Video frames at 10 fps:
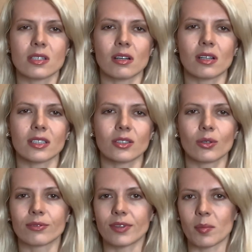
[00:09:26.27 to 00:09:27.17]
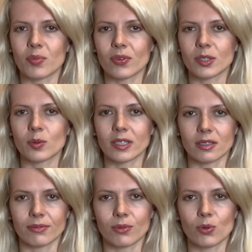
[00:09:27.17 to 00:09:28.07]
started on February
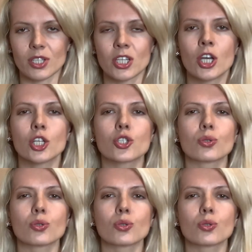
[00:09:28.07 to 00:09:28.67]
24th